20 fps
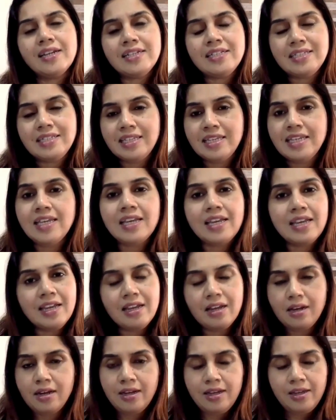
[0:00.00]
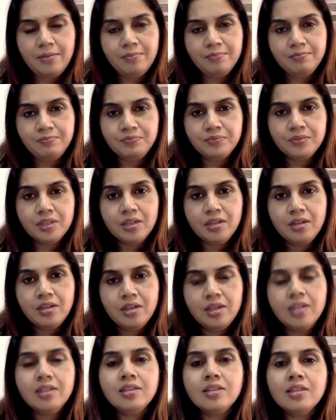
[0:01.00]
ICAI.
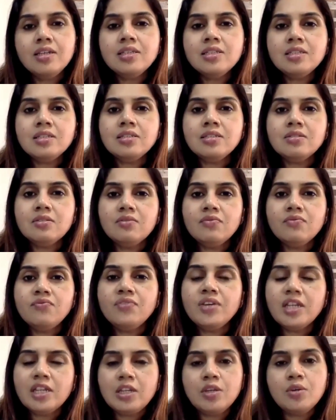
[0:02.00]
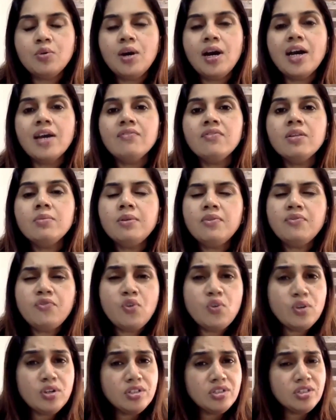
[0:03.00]
In this video, I will be
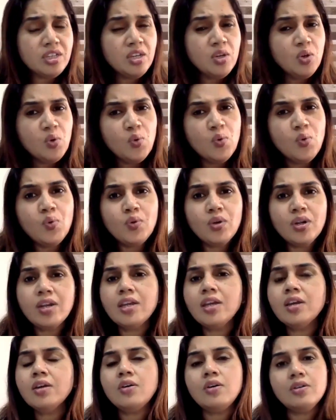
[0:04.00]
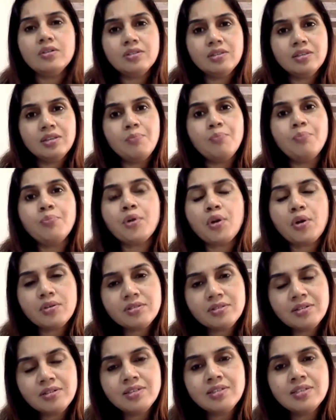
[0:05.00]
focusing only on the
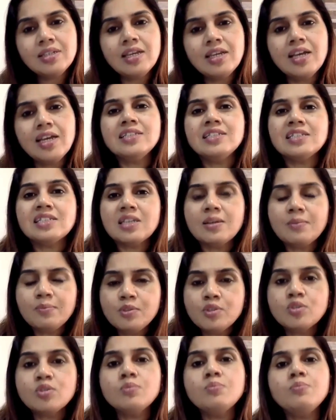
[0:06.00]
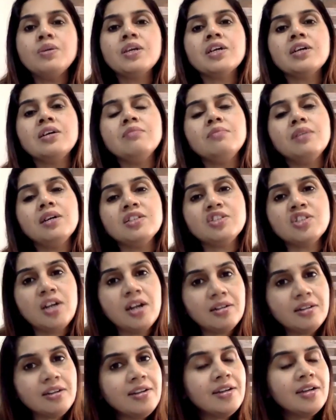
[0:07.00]
process and steps to become a
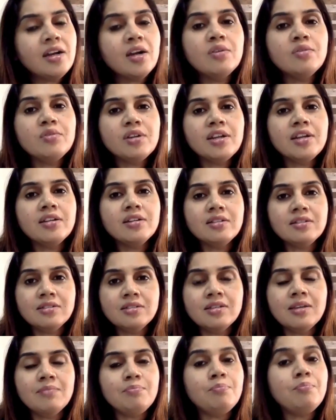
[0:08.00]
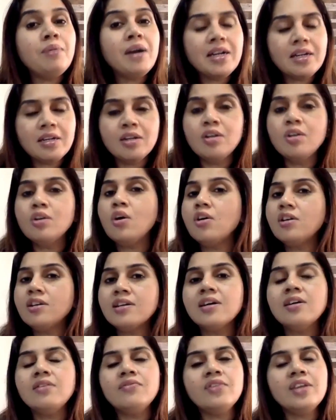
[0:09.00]
chartered accountant, but
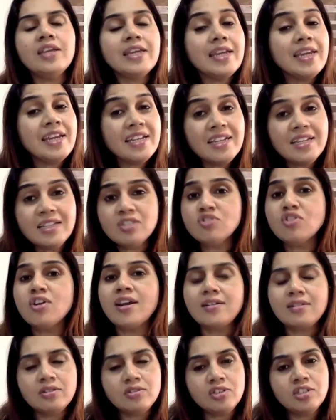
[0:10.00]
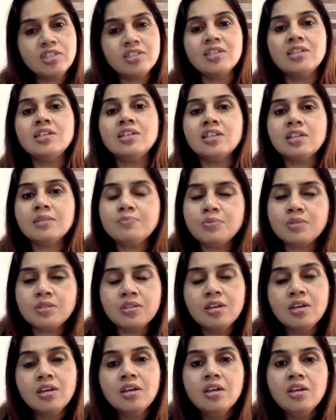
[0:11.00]
not covering any strategies and
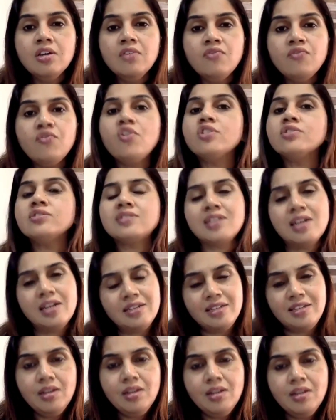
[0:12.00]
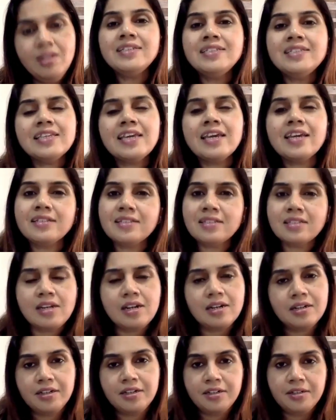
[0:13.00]
tips for study. Let's get
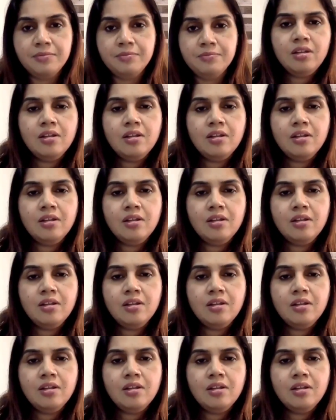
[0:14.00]
started.